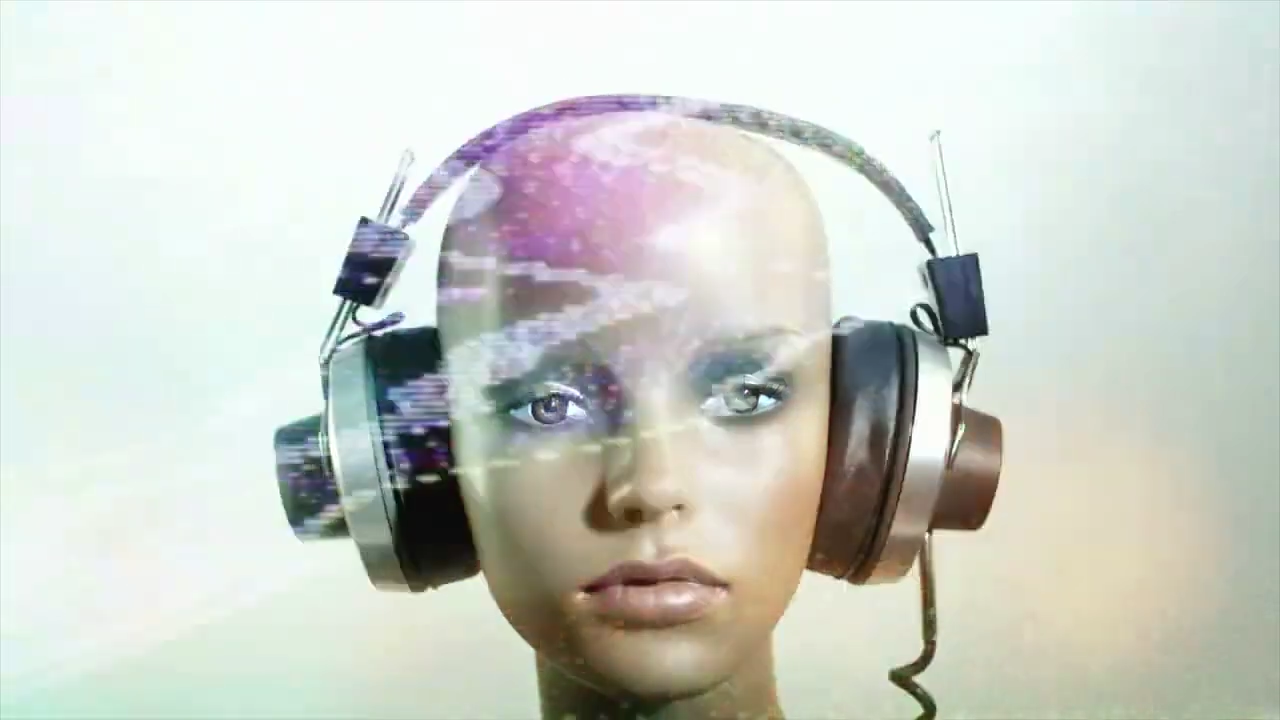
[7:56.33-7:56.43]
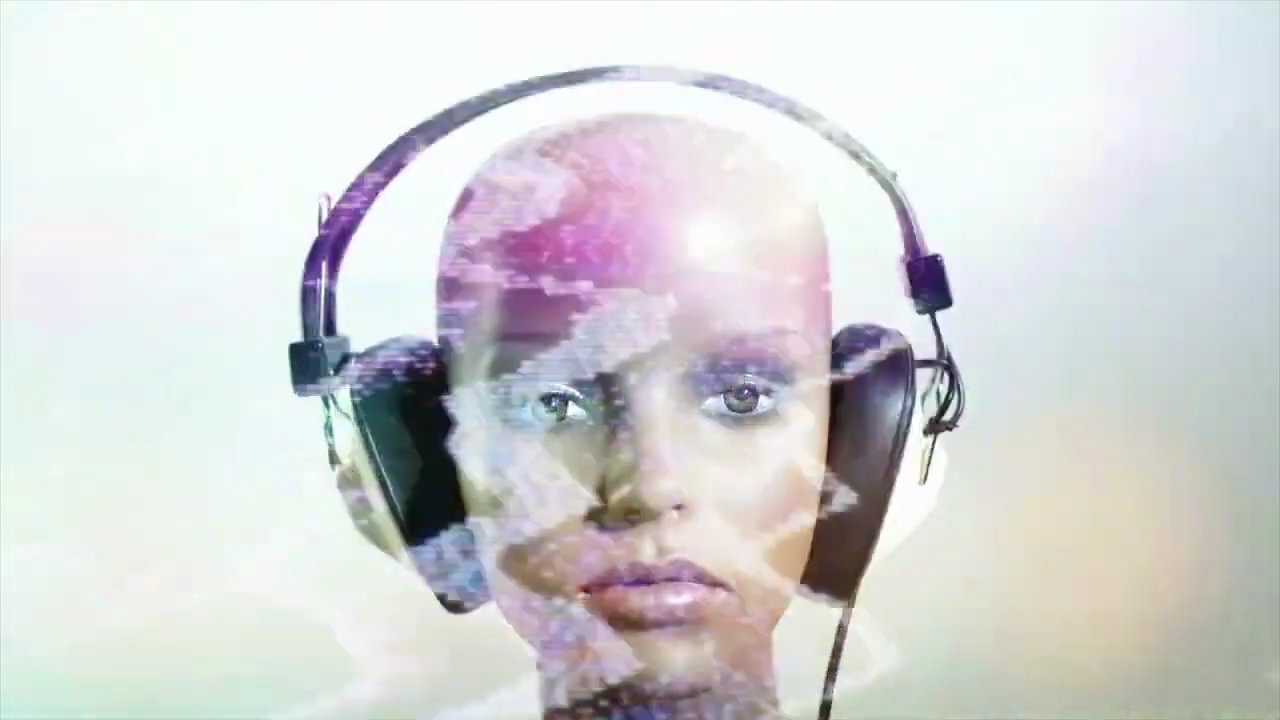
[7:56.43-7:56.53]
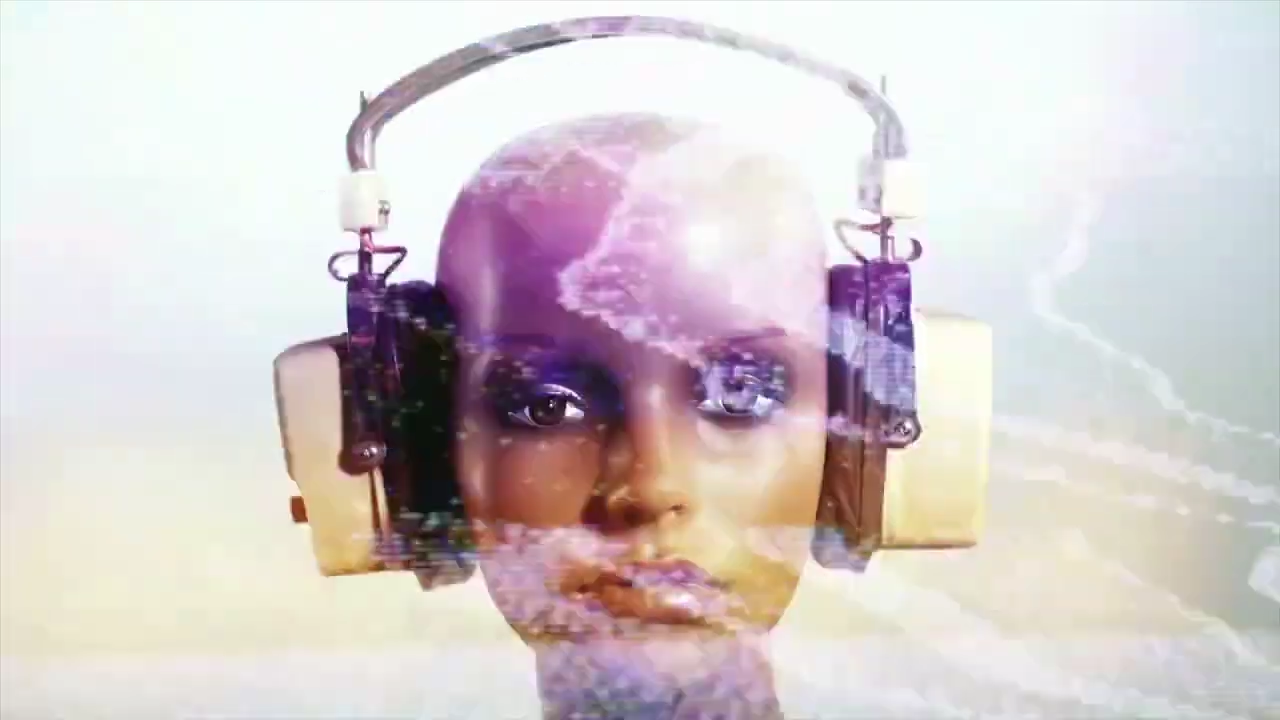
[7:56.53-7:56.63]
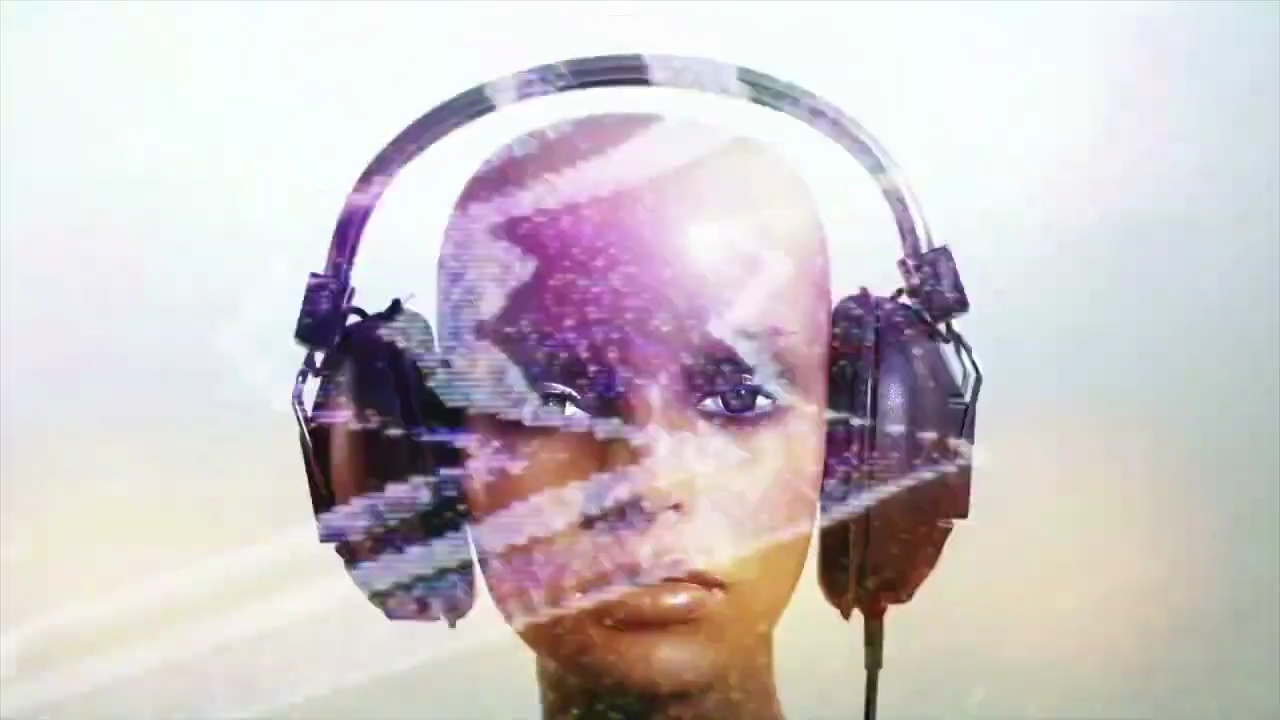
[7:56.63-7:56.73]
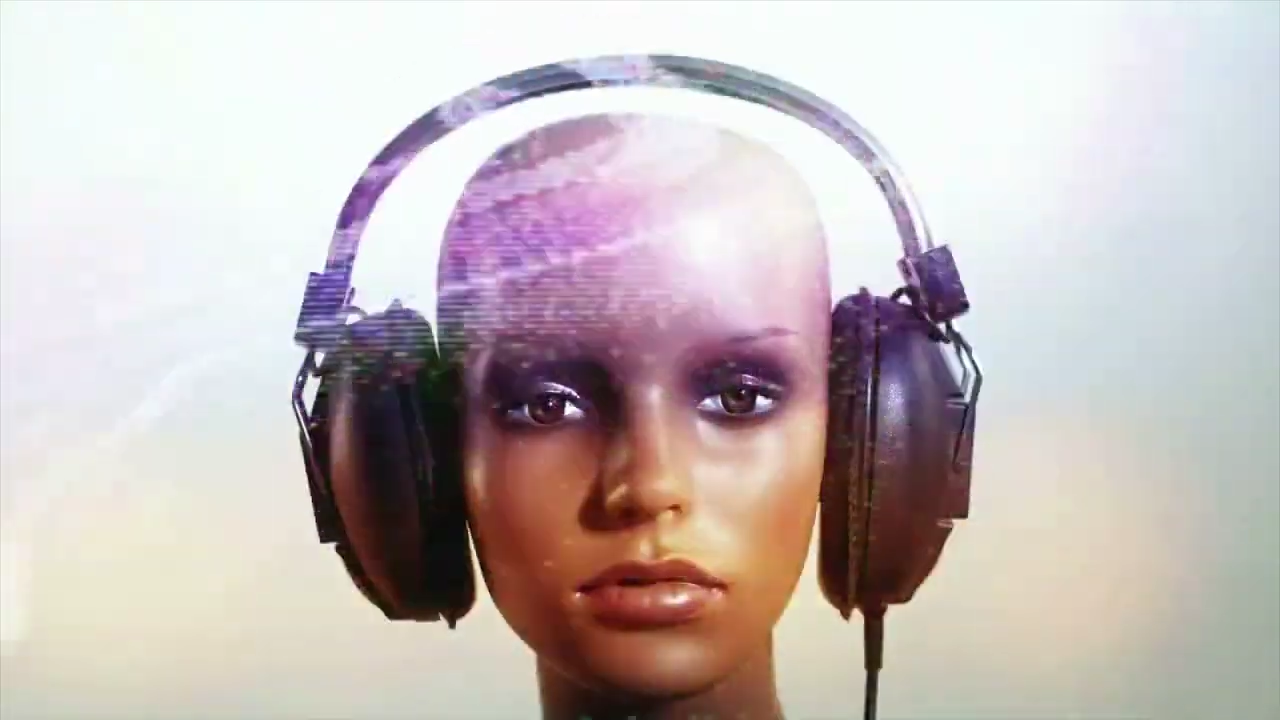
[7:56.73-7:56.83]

and/or